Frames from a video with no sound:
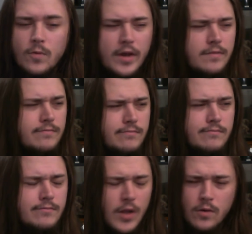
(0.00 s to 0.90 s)
Wait,
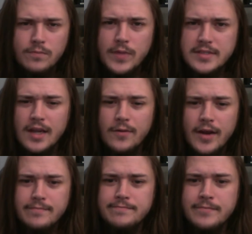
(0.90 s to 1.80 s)
no, that's not
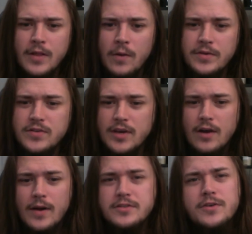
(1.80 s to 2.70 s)
right. We still got
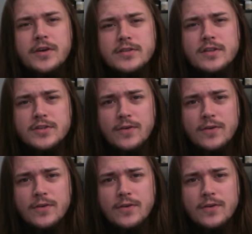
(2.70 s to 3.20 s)
around 2 years of this